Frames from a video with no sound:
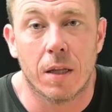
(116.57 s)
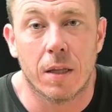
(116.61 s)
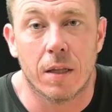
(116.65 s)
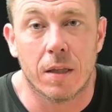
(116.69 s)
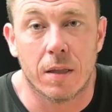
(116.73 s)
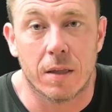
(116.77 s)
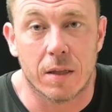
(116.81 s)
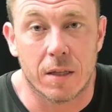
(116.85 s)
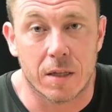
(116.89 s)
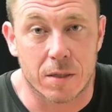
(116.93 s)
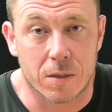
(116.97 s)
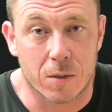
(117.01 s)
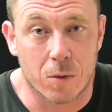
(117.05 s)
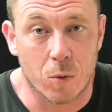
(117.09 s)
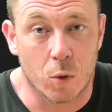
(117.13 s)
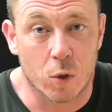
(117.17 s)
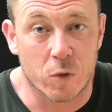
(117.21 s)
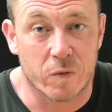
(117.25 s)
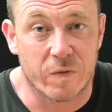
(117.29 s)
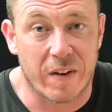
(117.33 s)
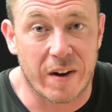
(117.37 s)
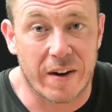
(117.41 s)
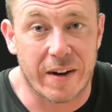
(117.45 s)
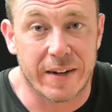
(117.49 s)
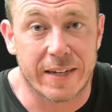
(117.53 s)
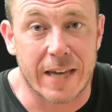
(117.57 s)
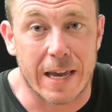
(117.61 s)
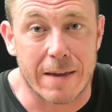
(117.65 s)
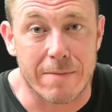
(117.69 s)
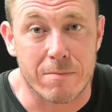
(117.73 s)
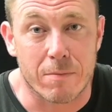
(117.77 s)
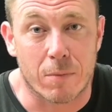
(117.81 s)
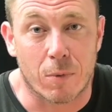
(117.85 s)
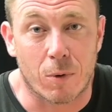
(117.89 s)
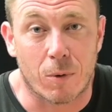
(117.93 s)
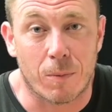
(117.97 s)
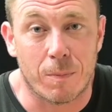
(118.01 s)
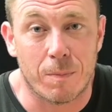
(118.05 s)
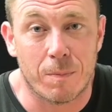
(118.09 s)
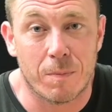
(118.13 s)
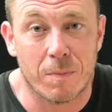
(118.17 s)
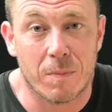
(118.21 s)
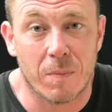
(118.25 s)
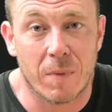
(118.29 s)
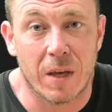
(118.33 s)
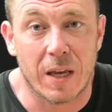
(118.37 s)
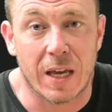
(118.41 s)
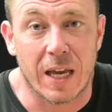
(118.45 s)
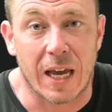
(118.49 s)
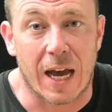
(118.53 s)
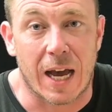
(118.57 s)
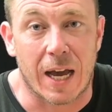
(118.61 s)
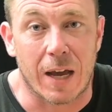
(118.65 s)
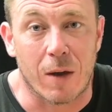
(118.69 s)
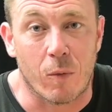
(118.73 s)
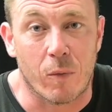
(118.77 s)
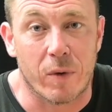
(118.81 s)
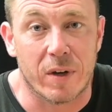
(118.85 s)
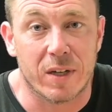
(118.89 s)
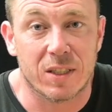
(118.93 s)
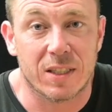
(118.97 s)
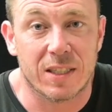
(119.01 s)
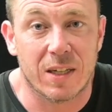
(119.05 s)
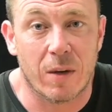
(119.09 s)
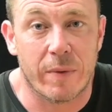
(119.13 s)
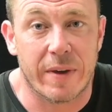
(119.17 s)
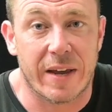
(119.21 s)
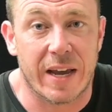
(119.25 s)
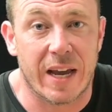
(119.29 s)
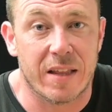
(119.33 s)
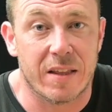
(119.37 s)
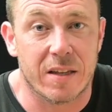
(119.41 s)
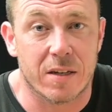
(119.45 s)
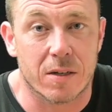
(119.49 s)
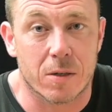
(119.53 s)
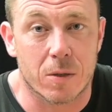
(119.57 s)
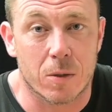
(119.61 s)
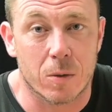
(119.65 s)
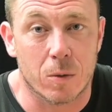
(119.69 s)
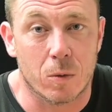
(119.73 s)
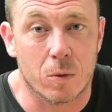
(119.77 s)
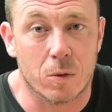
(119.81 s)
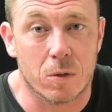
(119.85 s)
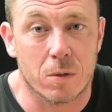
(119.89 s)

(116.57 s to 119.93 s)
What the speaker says: This tool is very capable. I wish that we had these tools